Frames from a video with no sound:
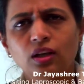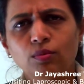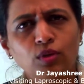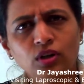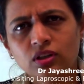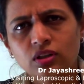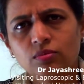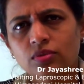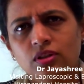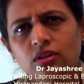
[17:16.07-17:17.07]

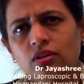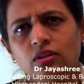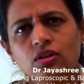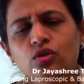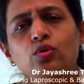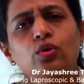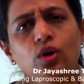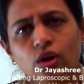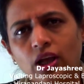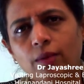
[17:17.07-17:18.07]
embolisms should
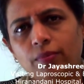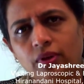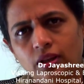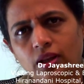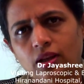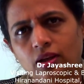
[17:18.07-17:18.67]
not happen.